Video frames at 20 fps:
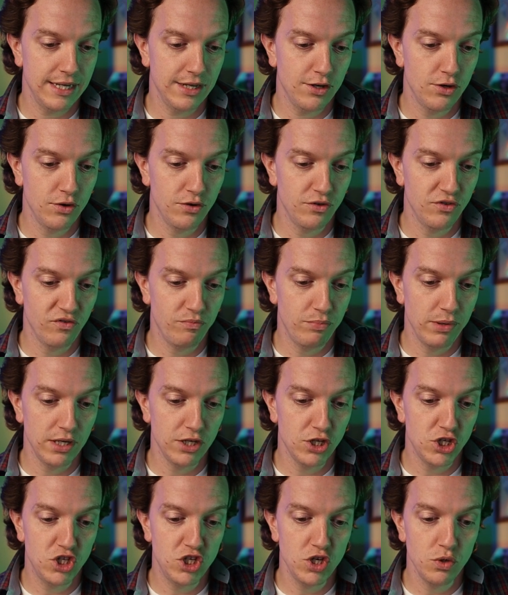It could have
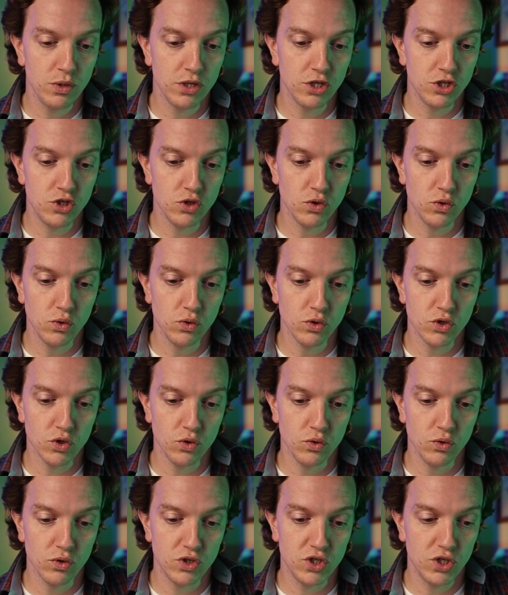been Stuart, George,
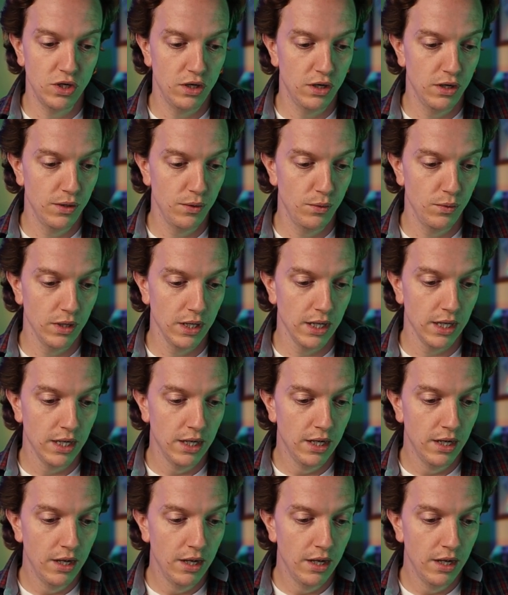or Tallulah.